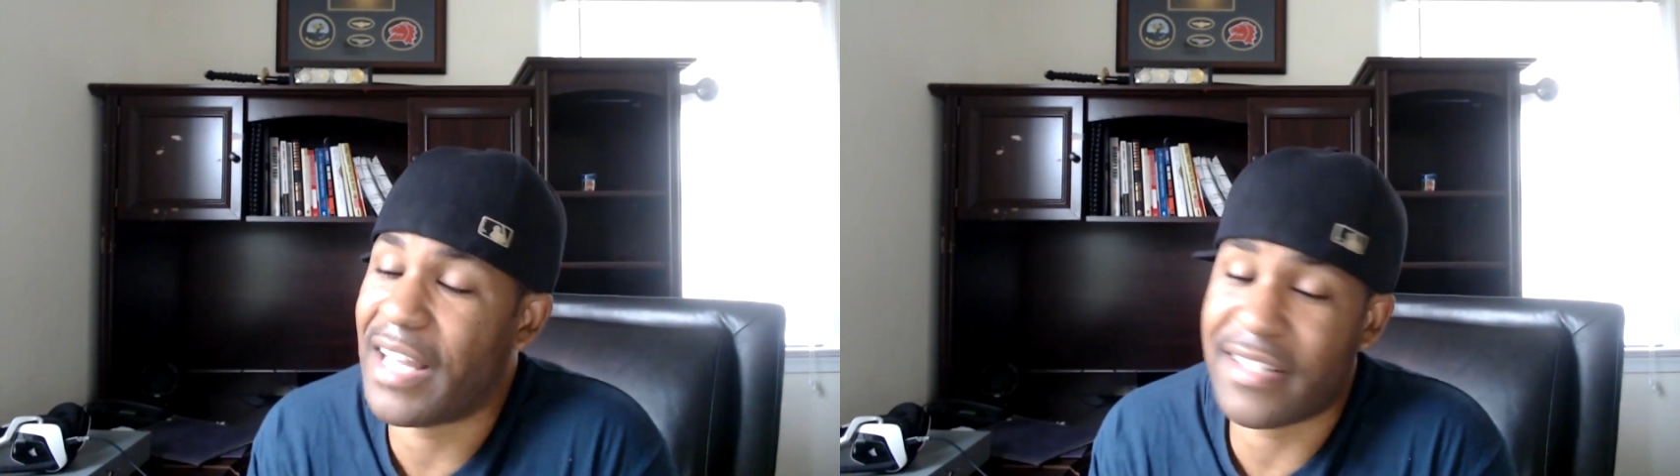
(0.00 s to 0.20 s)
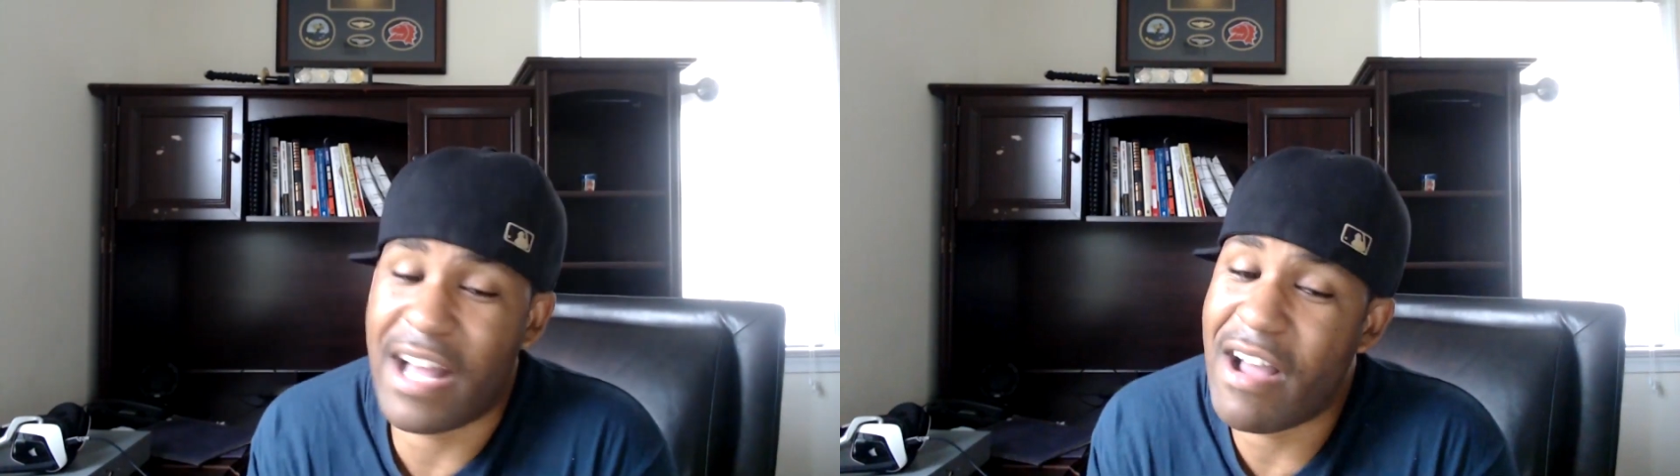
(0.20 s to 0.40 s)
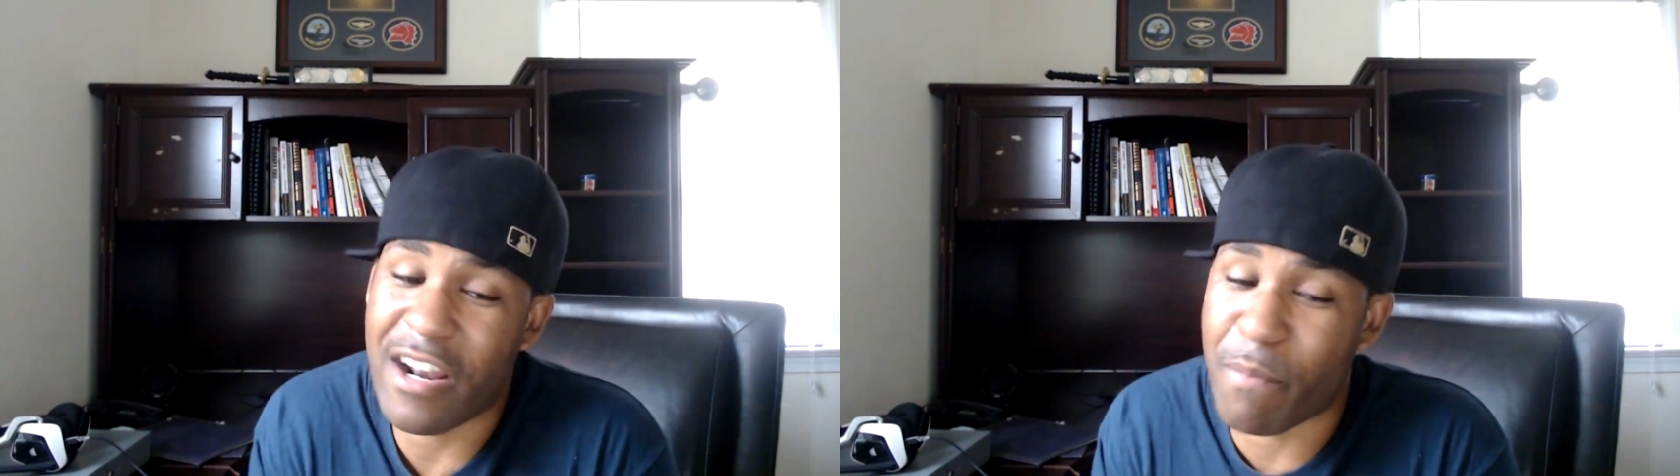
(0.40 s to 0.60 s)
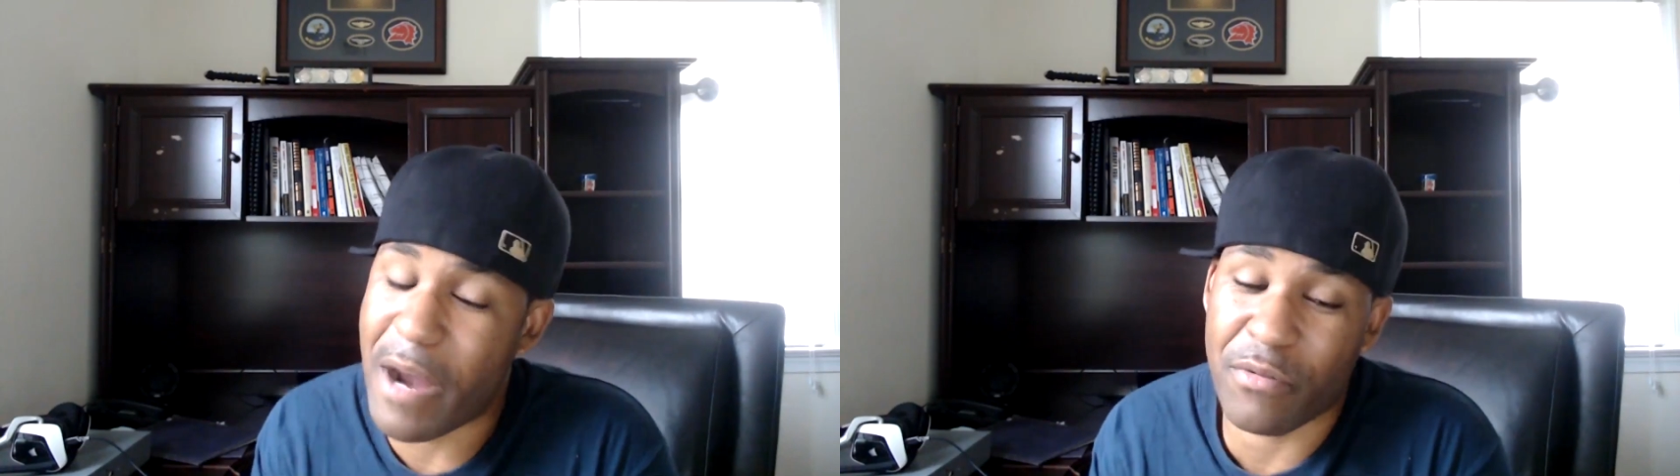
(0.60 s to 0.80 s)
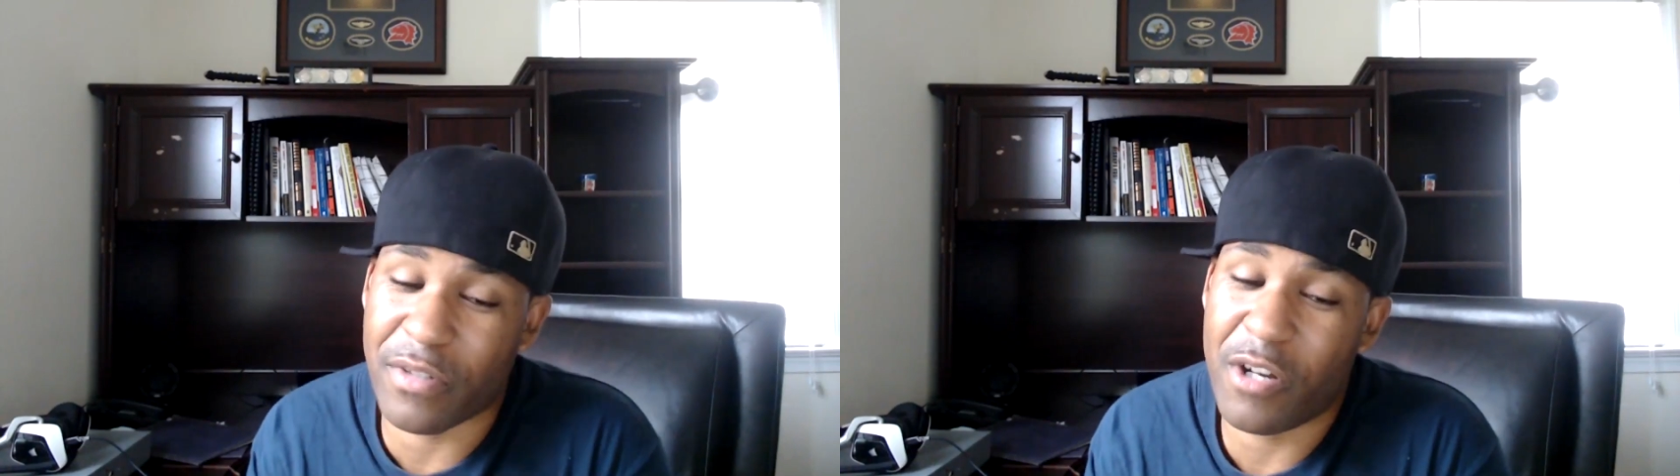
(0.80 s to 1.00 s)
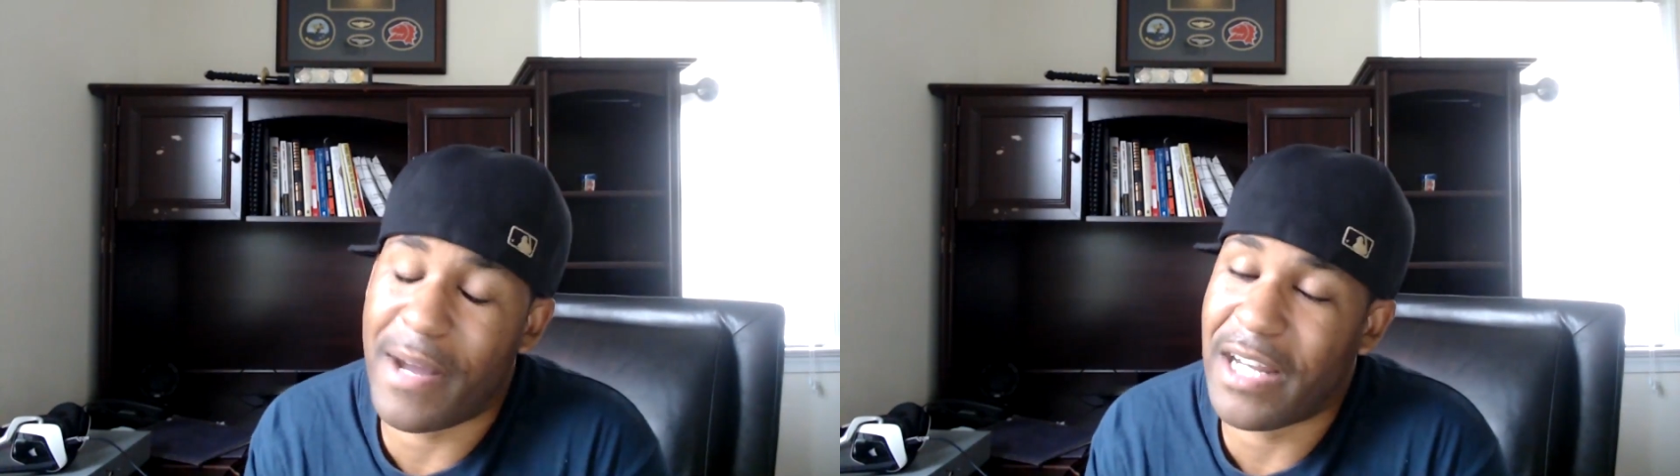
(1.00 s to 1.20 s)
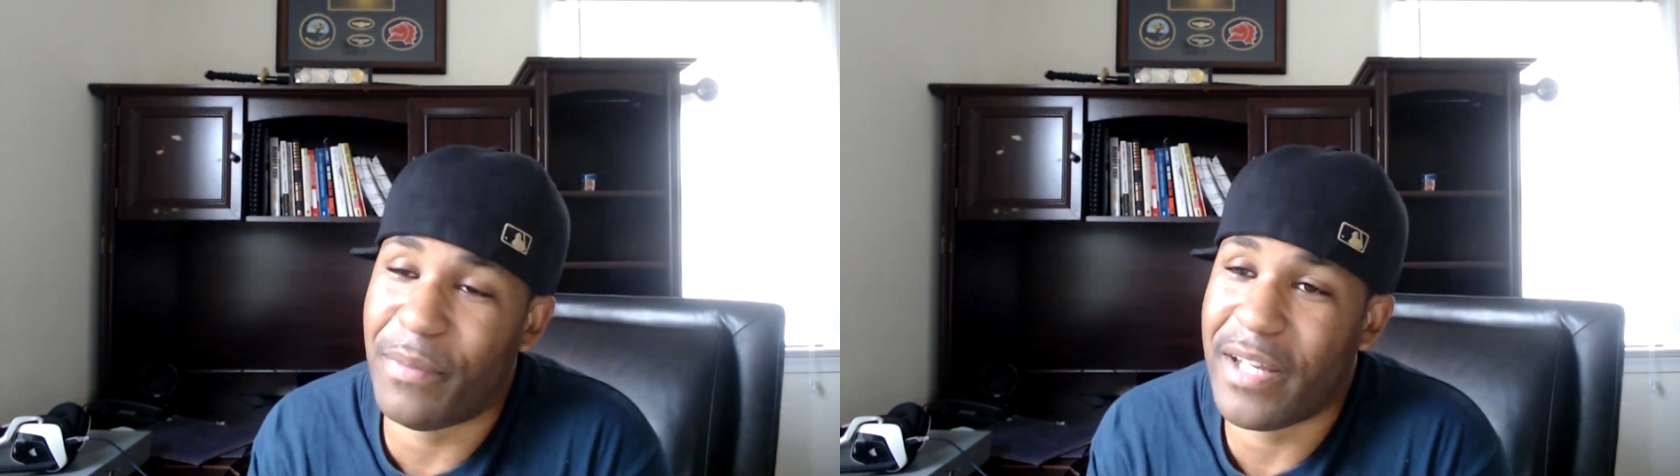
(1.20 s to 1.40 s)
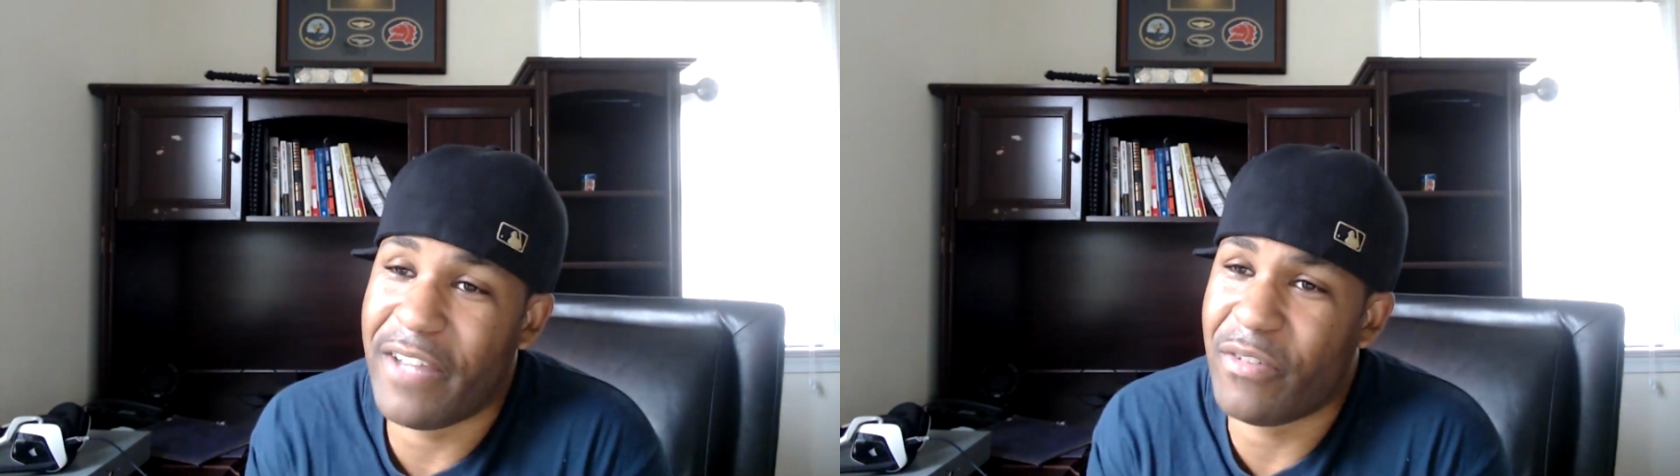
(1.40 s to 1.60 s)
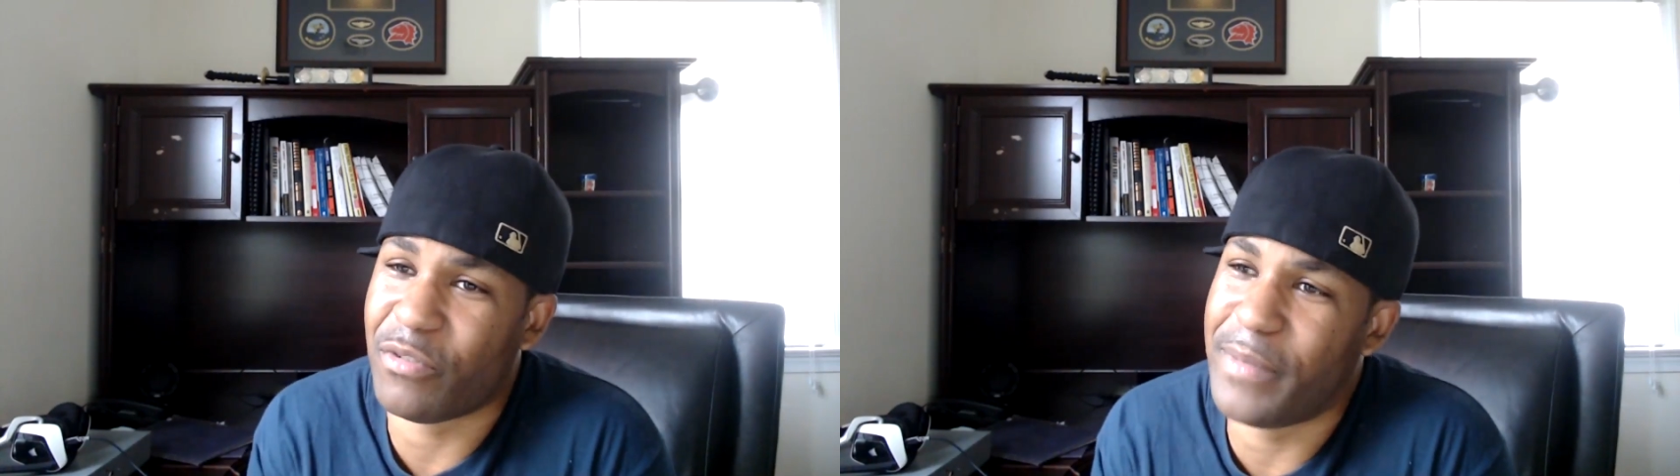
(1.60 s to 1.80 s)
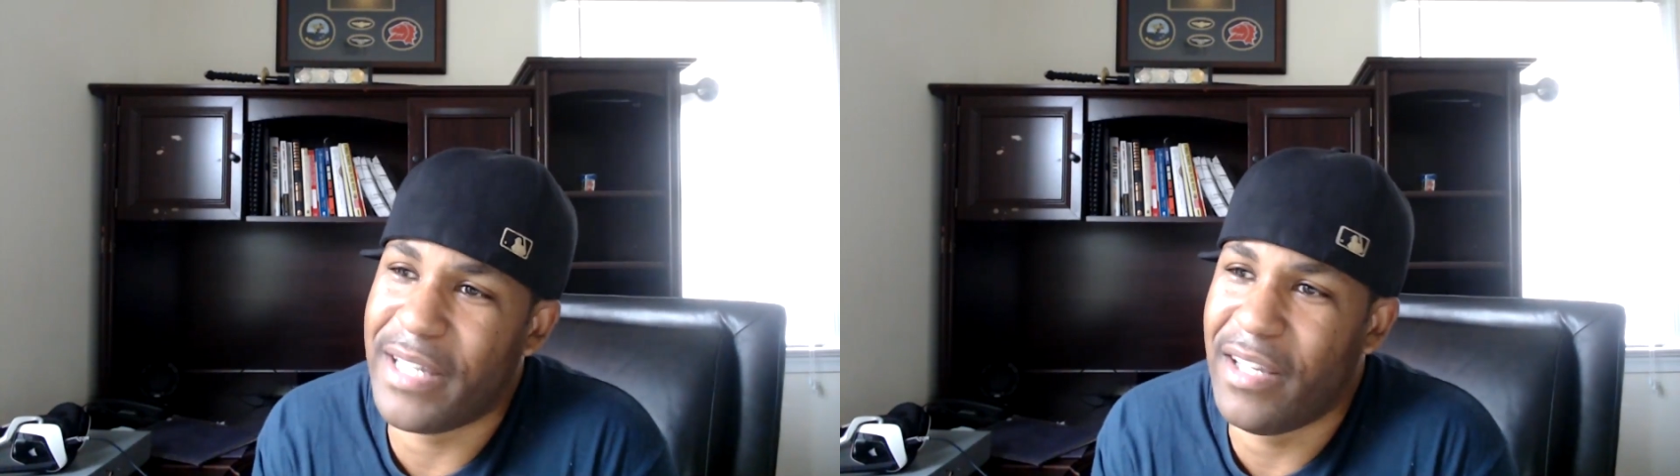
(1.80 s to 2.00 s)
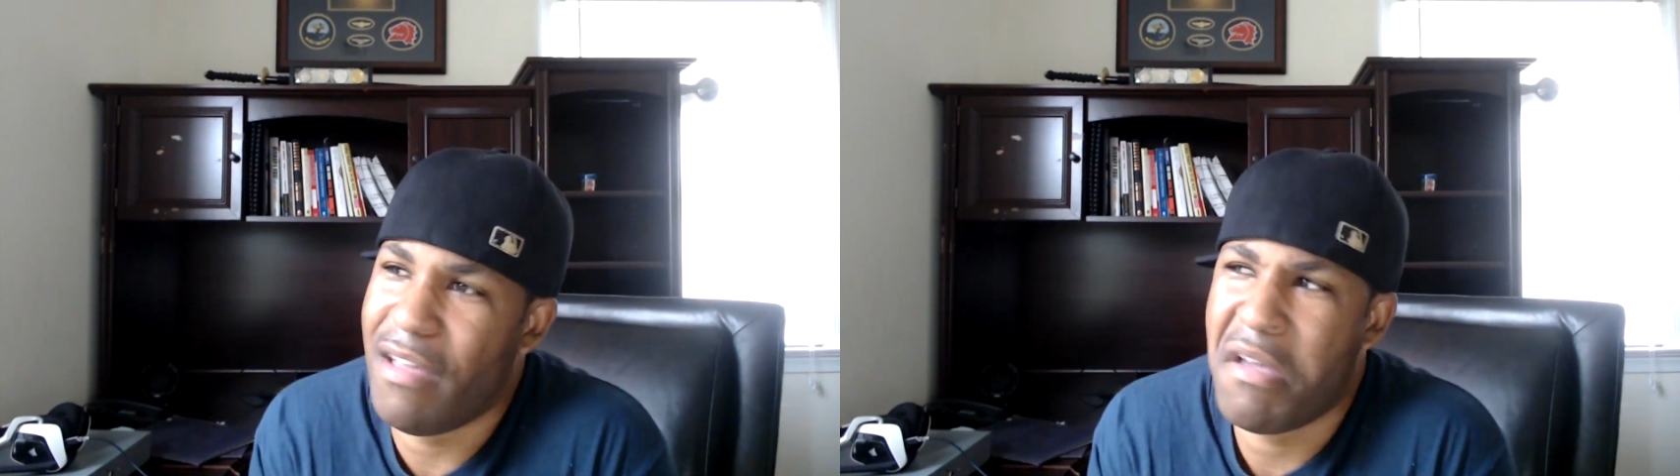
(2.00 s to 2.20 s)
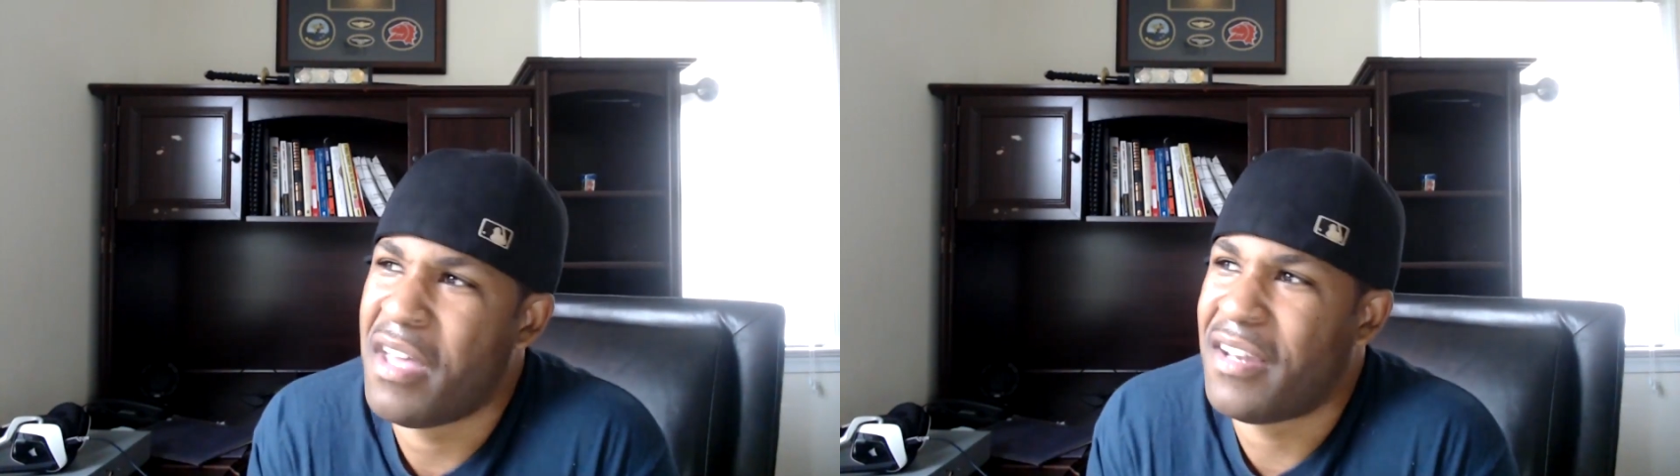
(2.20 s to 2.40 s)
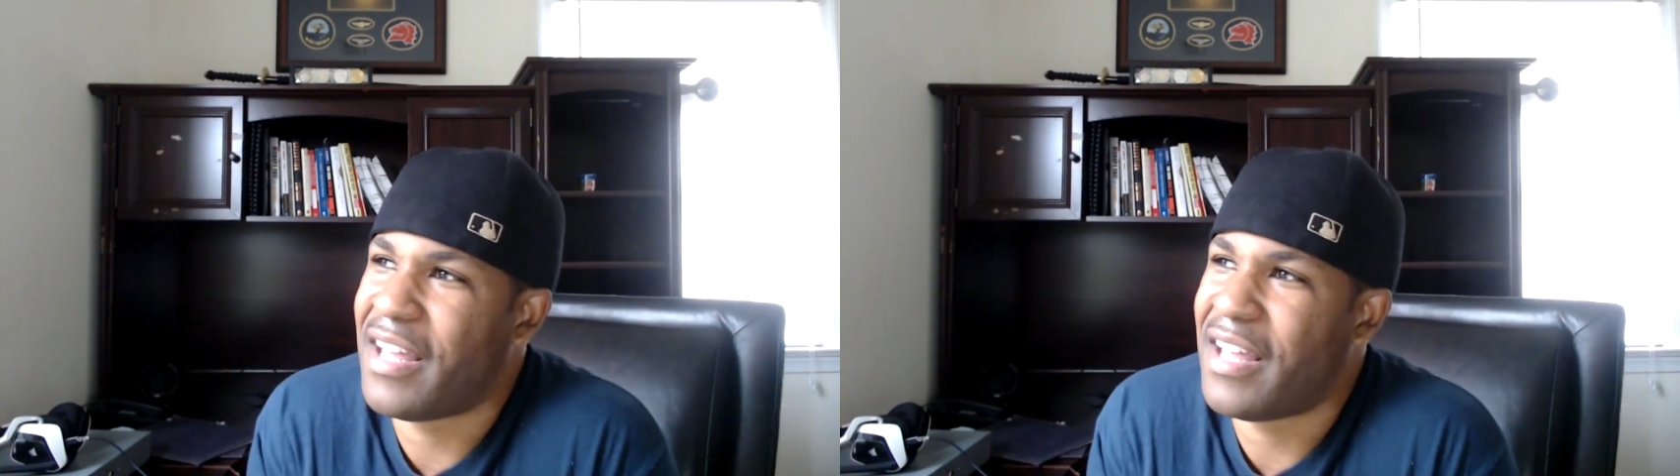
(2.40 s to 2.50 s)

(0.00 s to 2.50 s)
like I said, I don't have no problems with nobody, but if it was me,